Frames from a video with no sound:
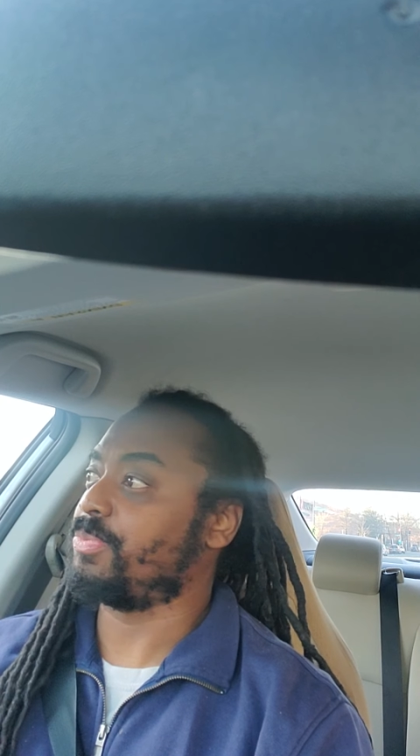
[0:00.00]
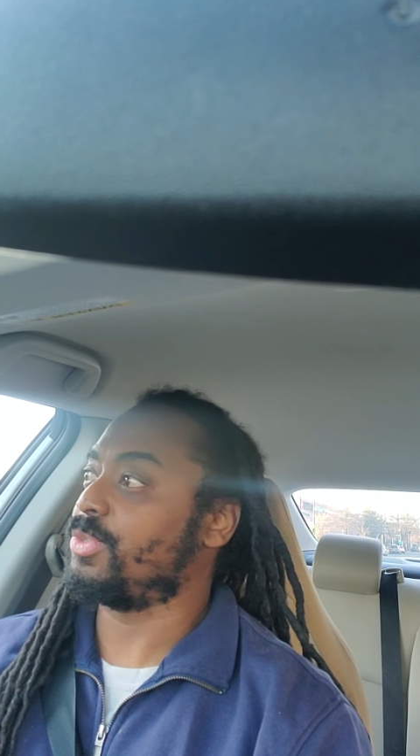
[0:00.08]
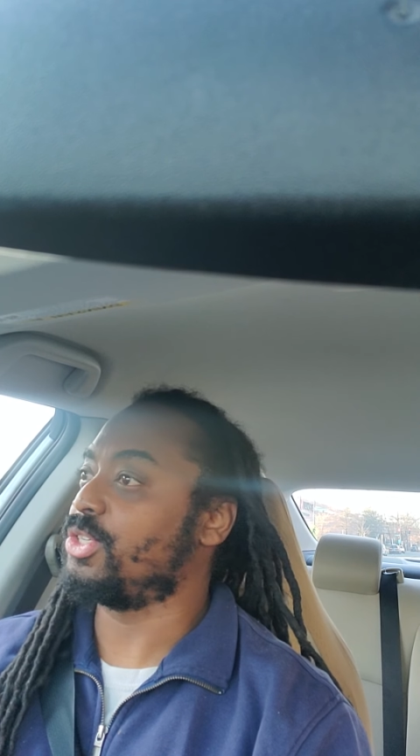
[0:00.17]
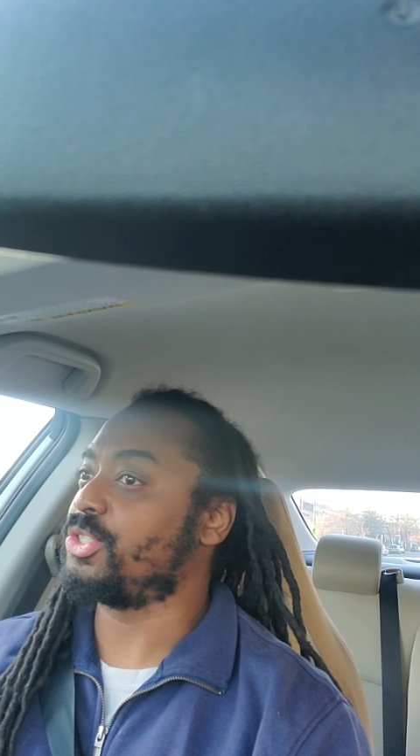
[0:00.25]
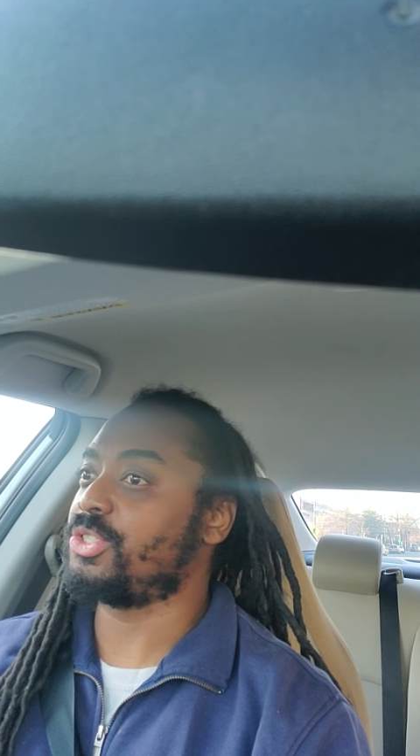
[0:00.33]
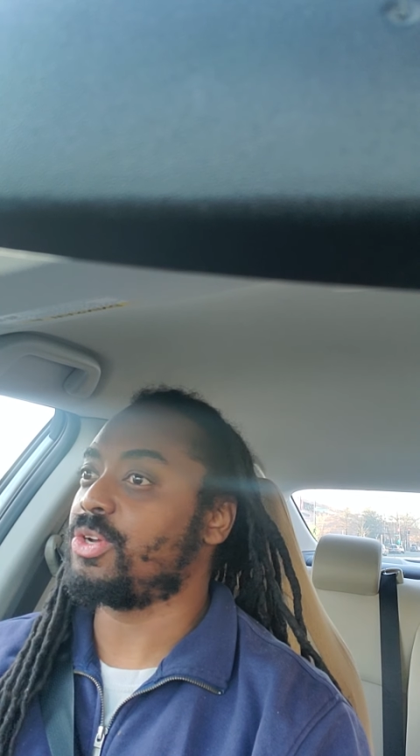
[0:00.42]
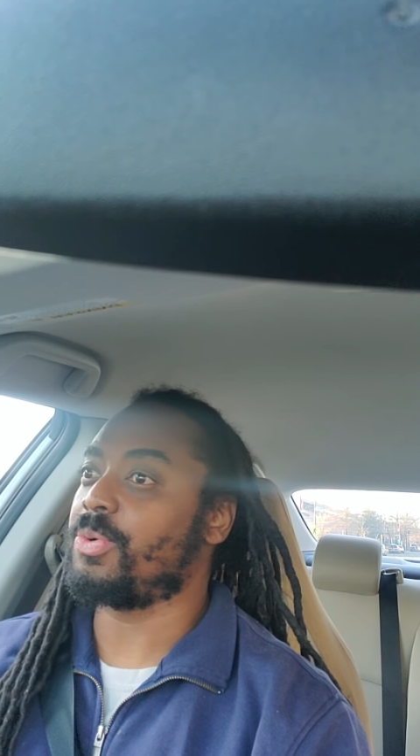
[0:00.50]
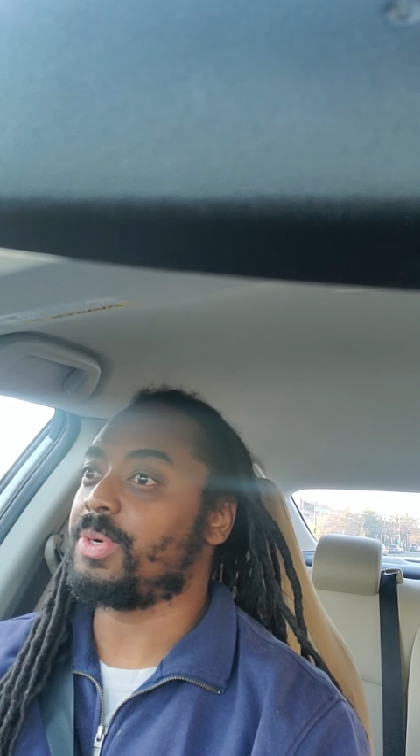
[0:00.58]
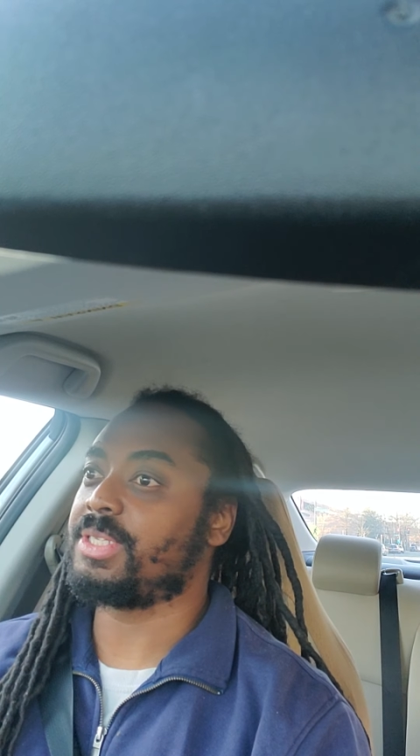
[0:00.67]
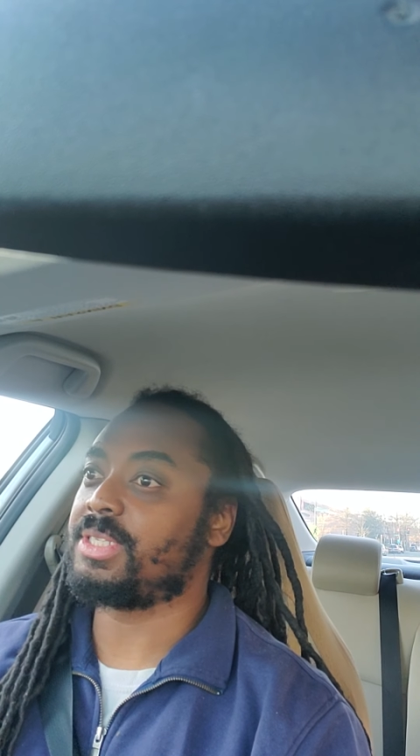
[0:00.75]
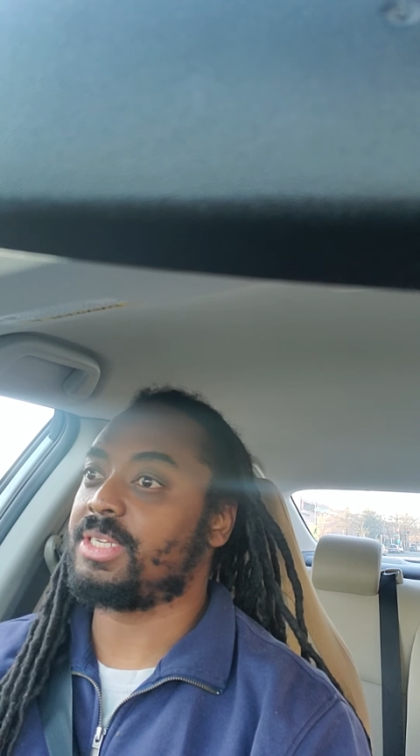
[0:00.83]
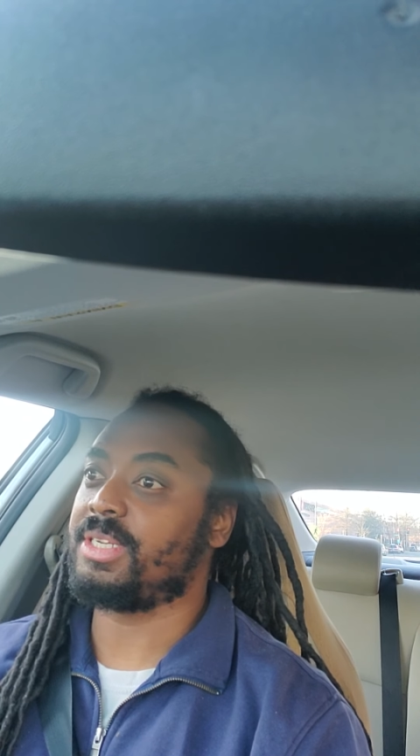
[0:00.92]
to show
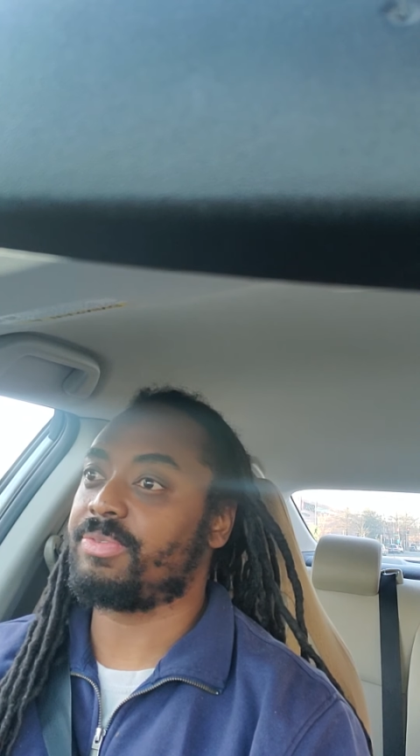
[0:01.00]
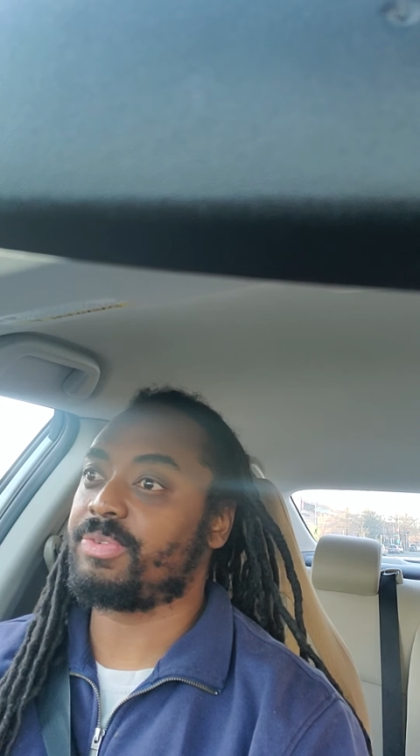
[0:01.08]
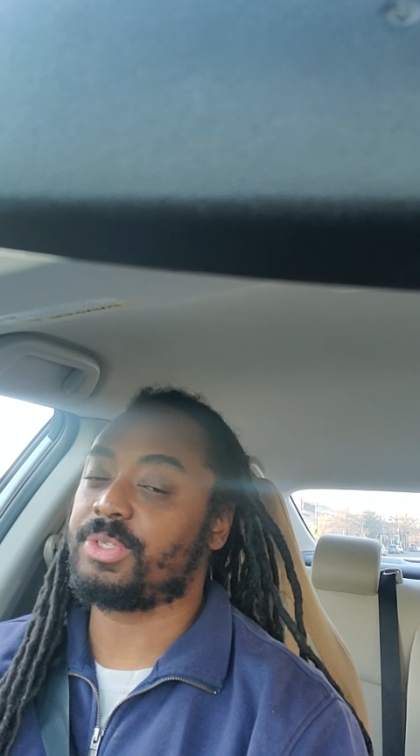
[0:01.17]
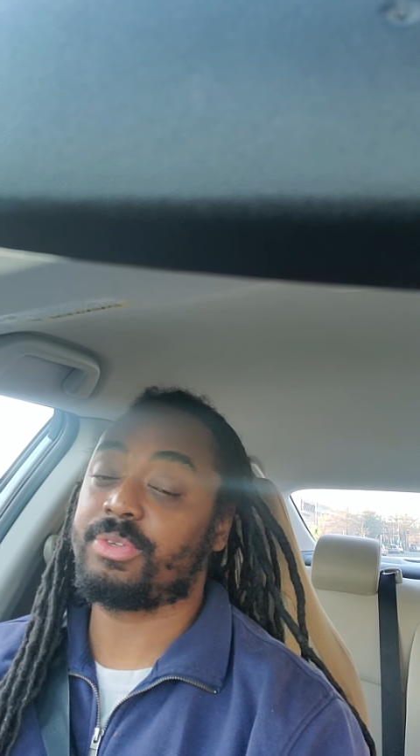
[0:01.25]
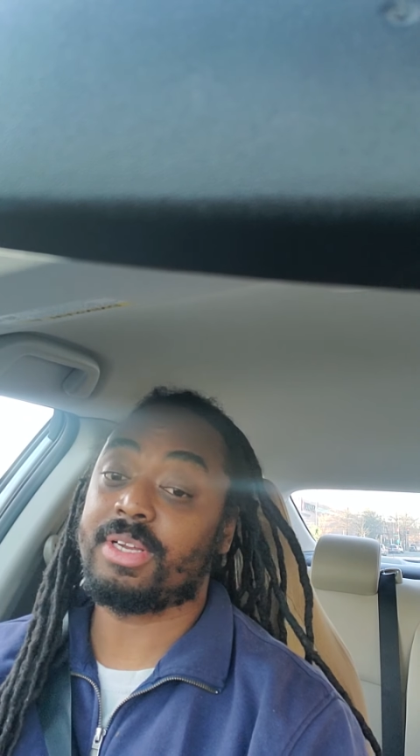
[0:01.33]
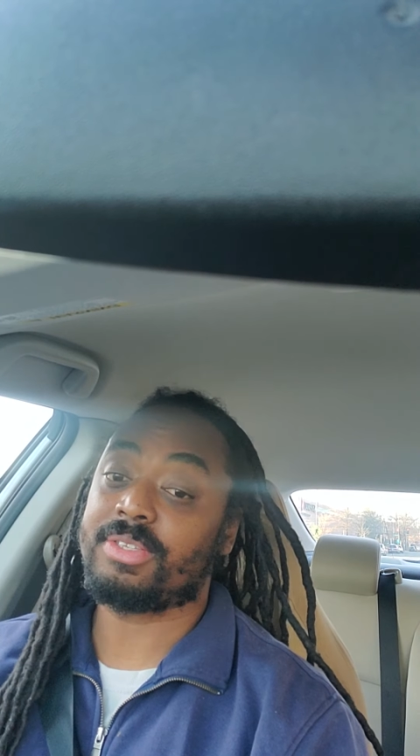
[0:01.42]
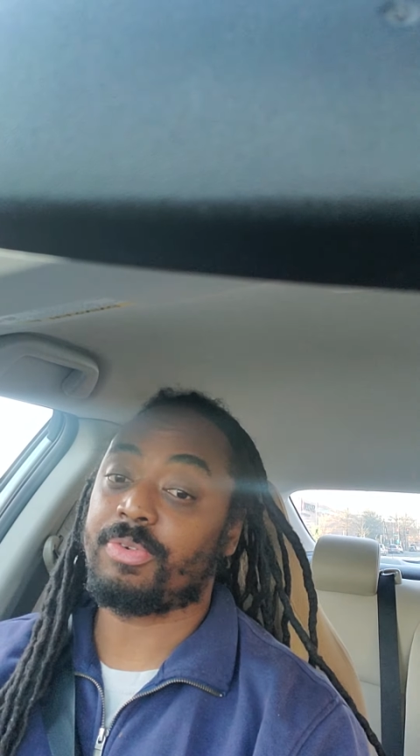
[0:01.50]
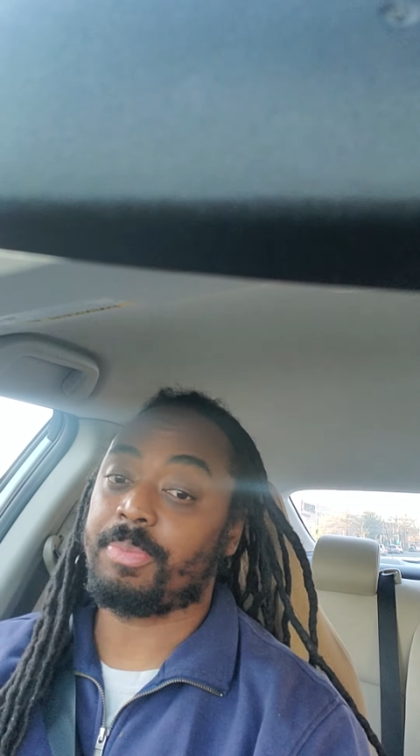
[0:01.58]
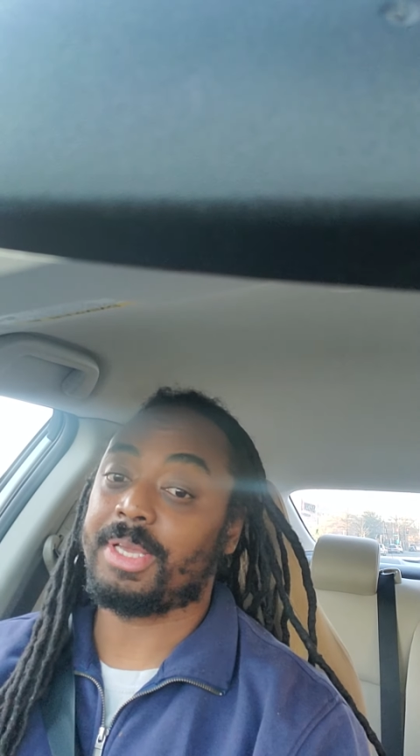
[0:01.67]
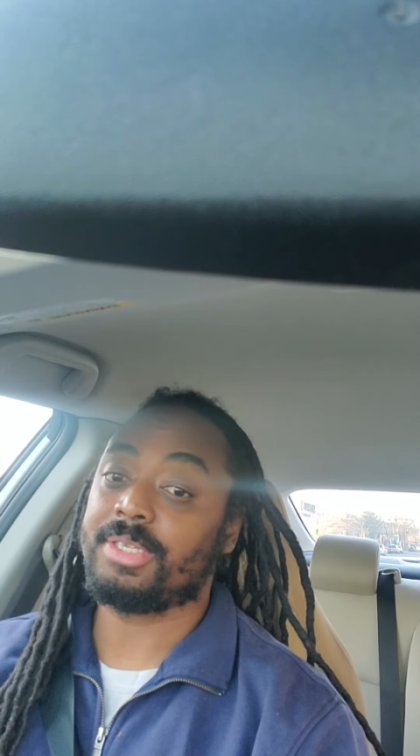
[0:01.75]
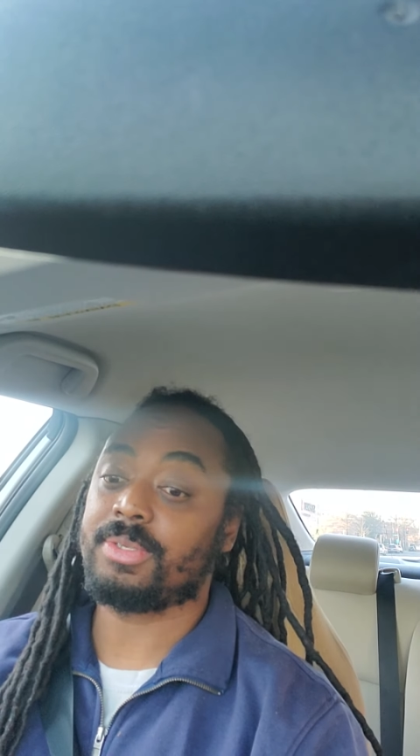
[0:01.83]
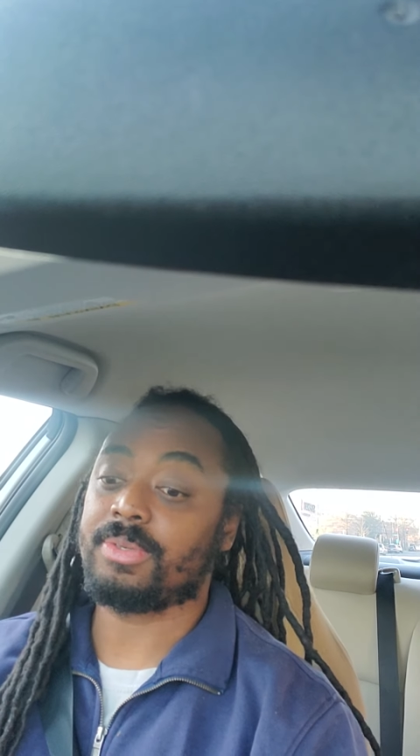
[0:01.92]
us the different
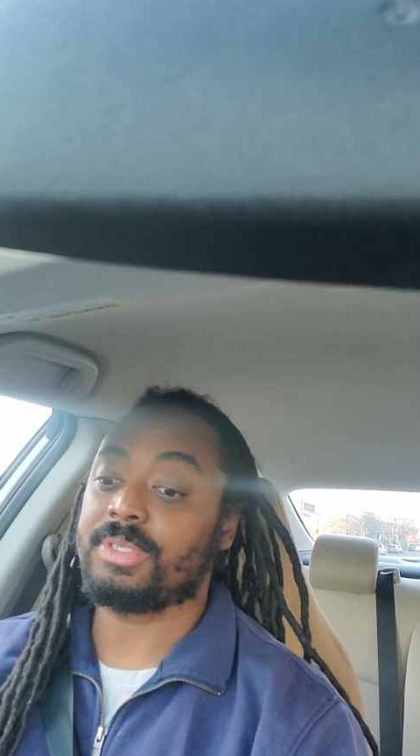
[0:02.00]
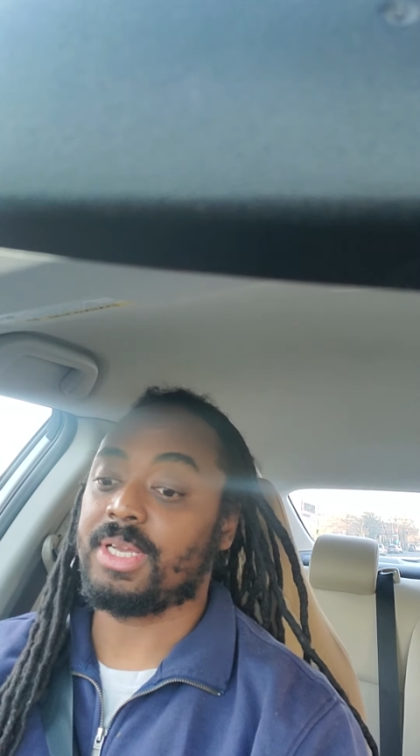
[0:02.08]
transformational